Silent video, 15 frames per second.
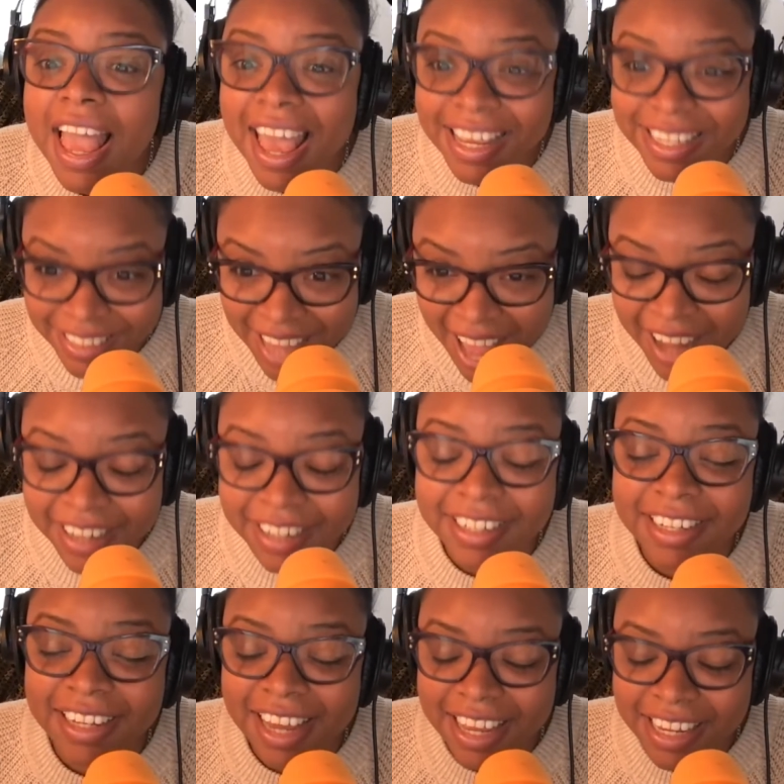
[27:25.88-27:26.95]

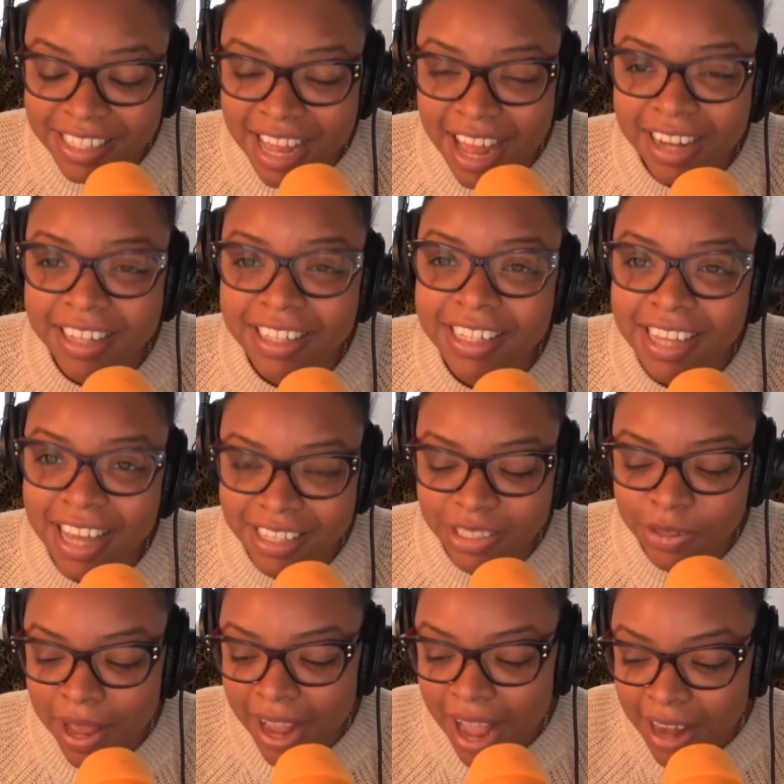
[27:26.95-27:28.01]
exactly. Yeah.
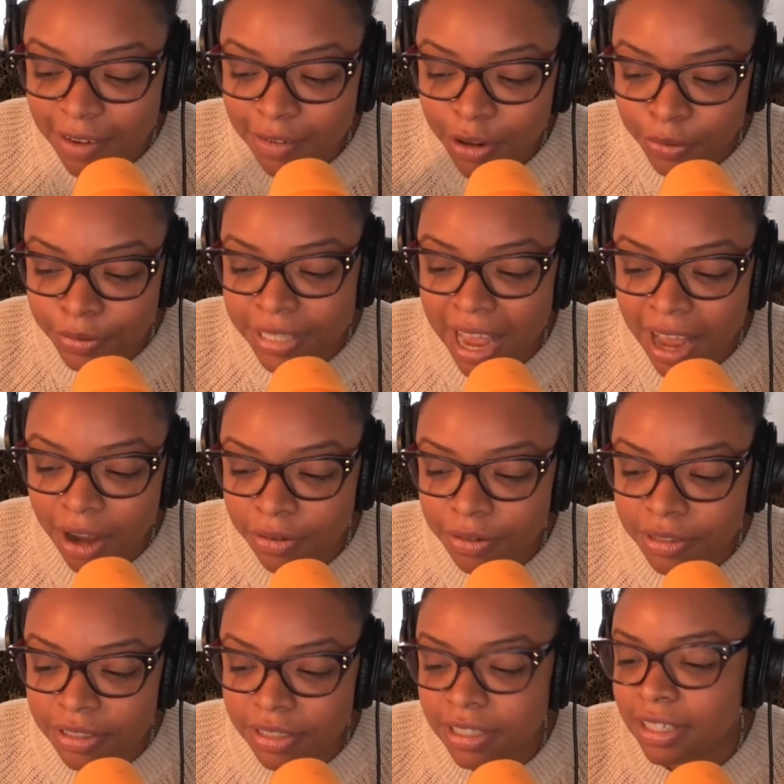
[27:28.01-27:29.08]
So I kind of go
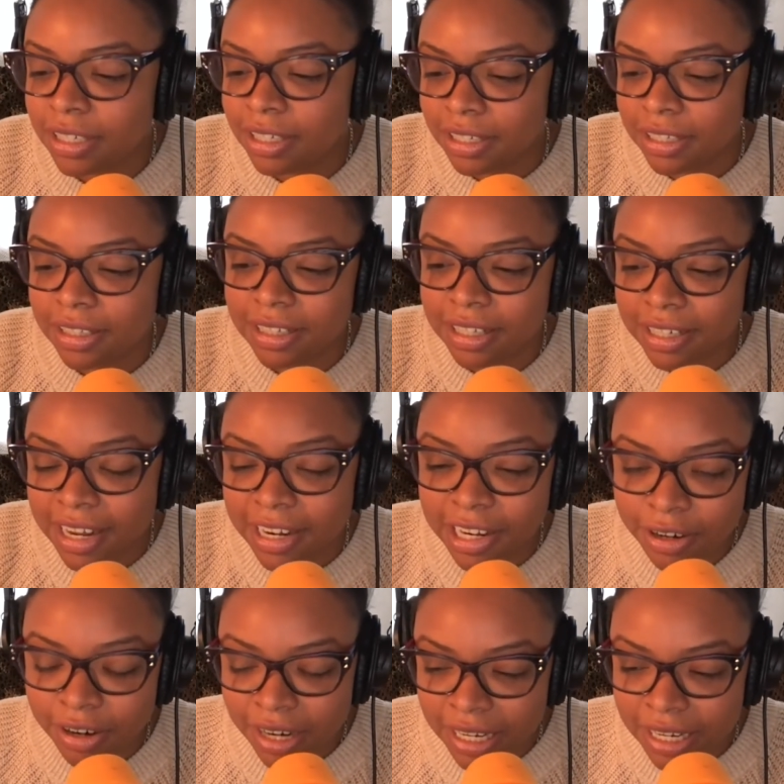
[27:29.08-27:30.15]
down to the nitty
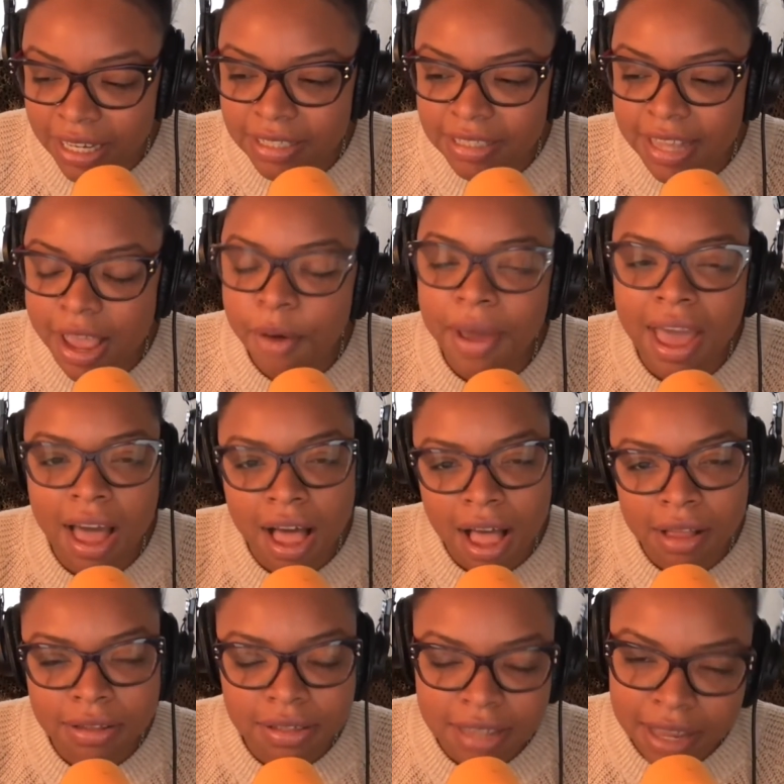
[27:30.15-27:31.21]
gritty and say, okay,
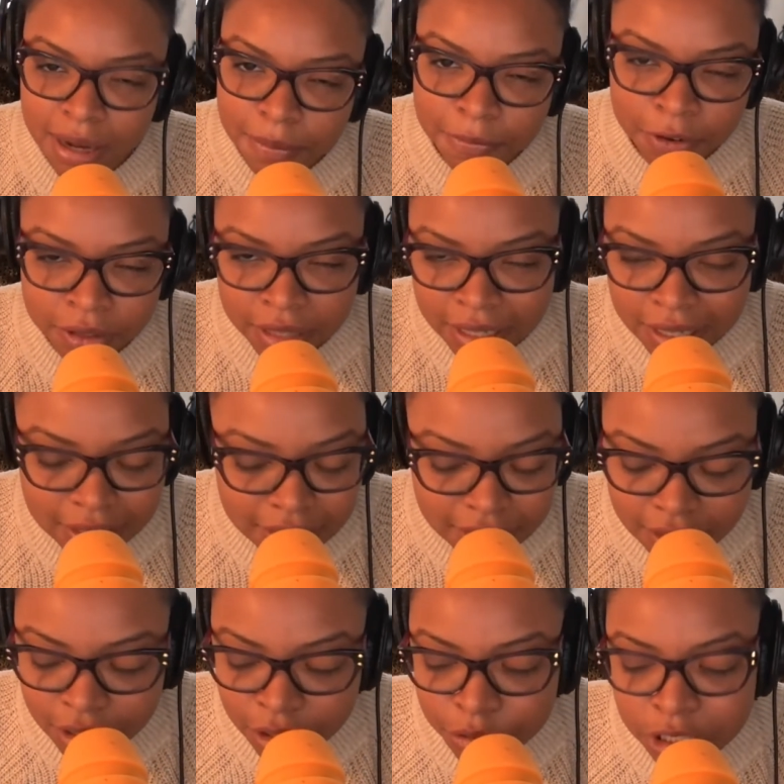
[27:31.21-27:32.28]
I'll sign up for
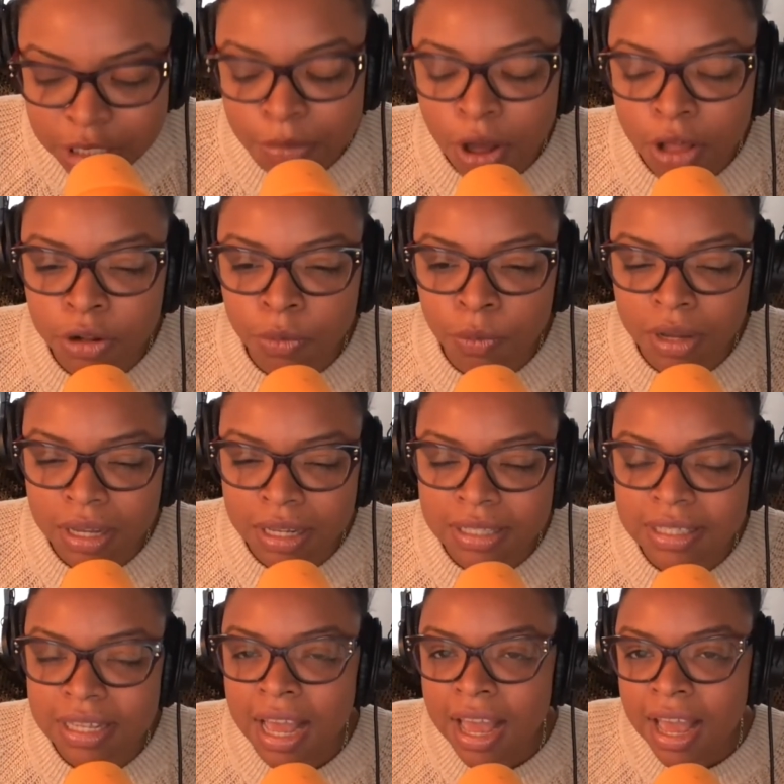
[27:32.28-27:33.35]
these, smaller
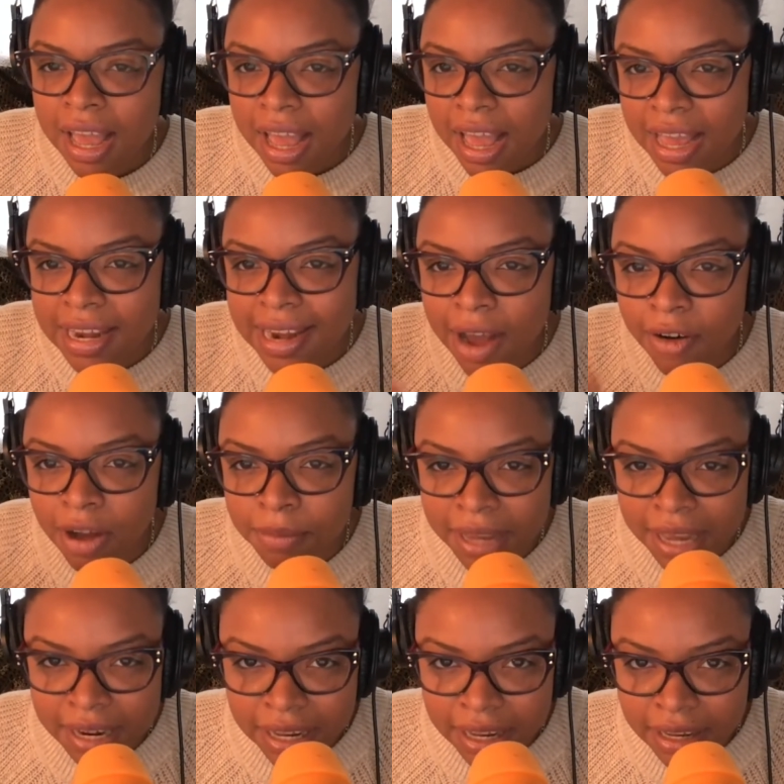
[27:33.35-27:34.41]
ones. And now I'm
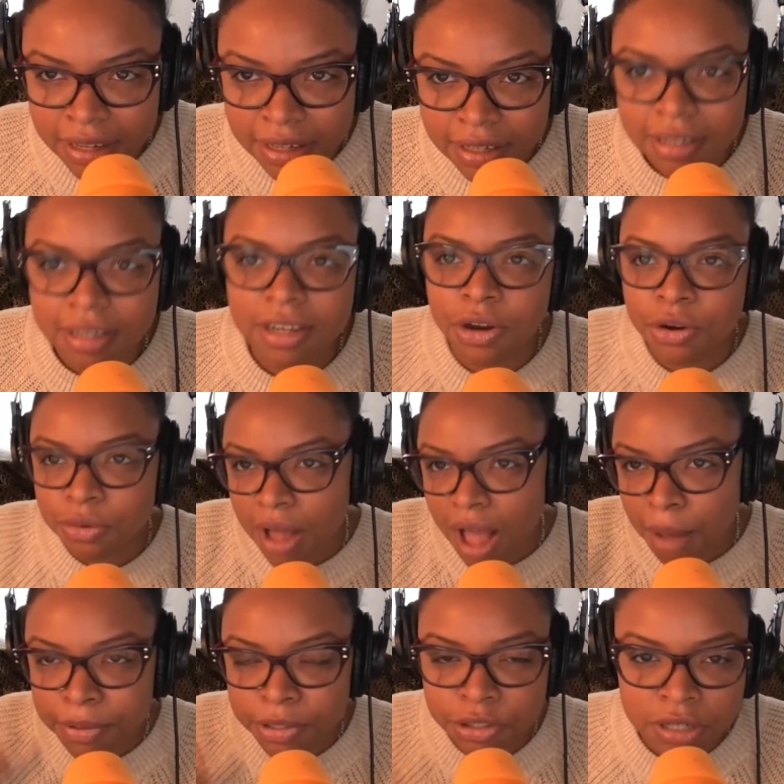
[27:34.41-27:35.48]
getting,
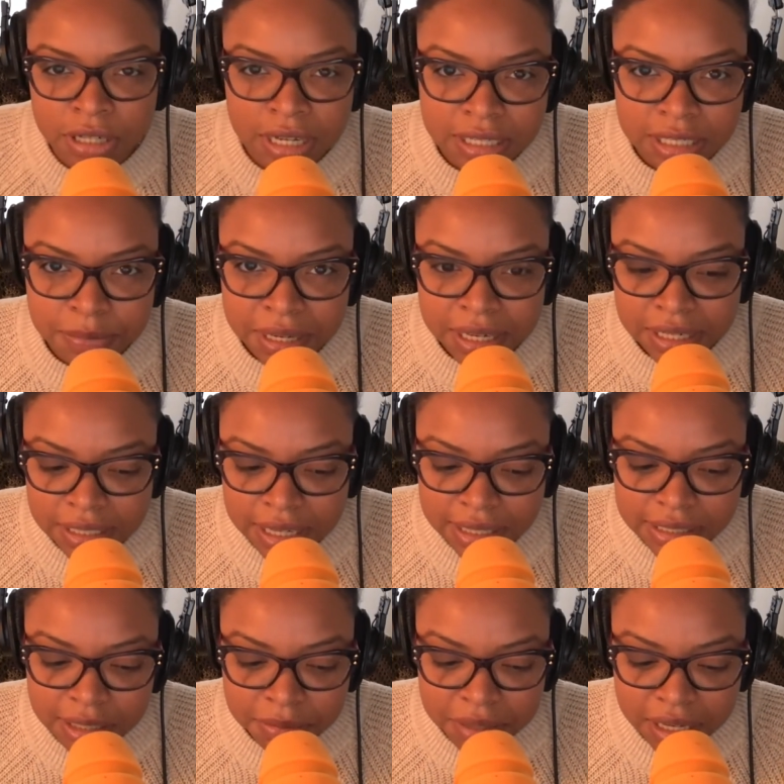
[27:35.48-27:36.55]
opportunities being sent
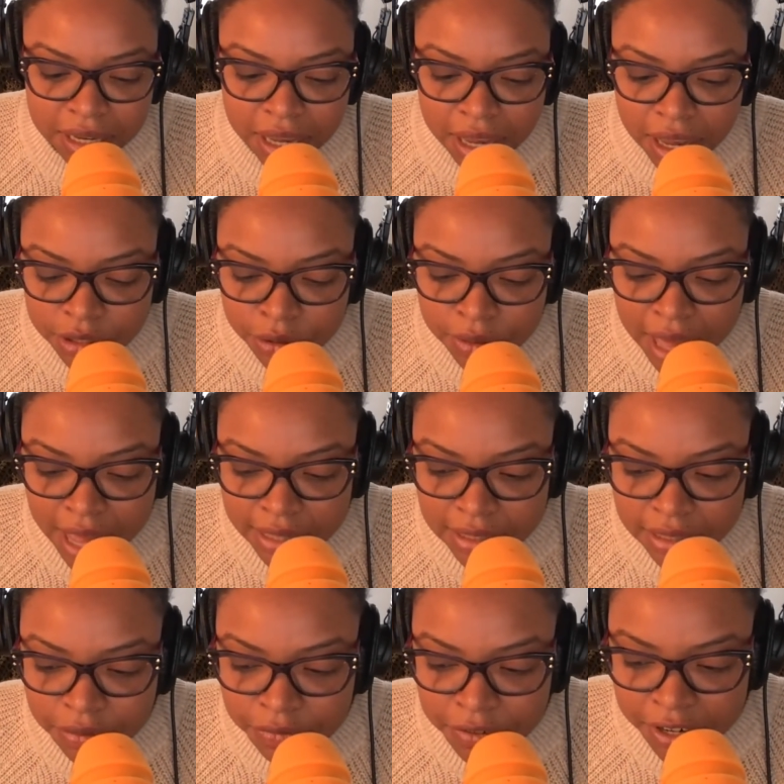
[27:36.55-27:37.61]
to me. So
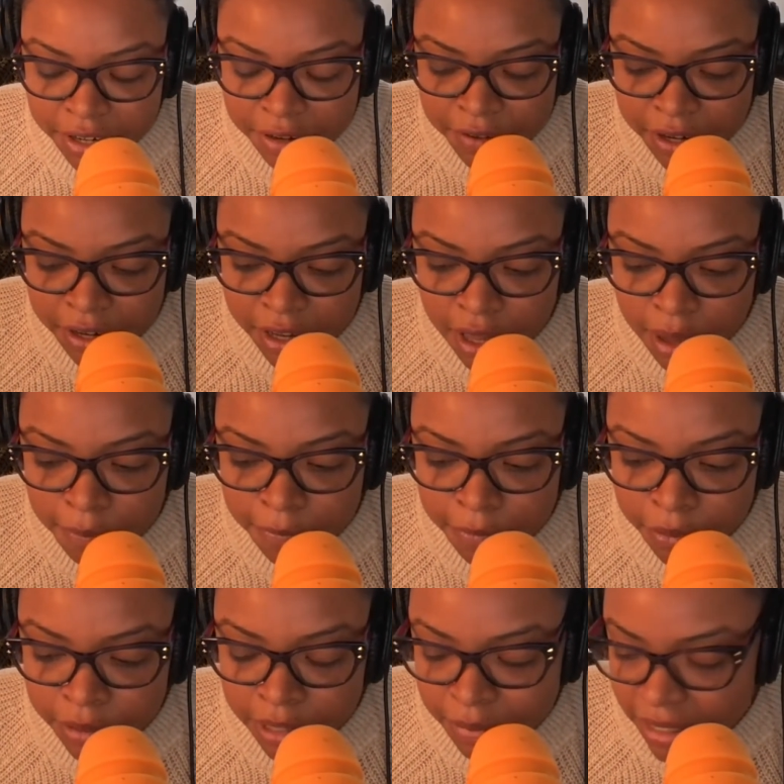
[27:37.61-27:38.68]
that's very, very
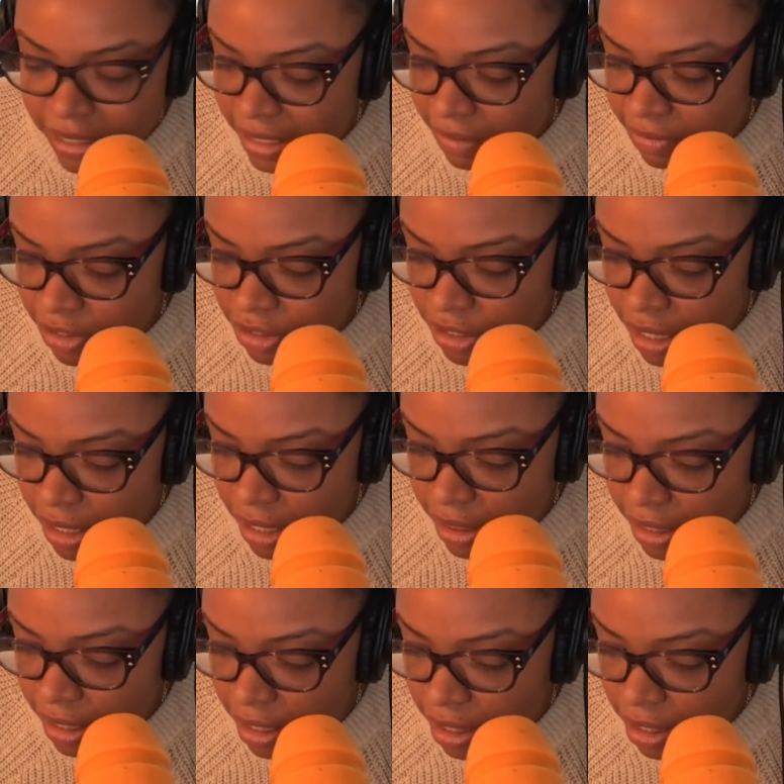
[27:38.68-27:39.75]
helpful. Let me see if there's anything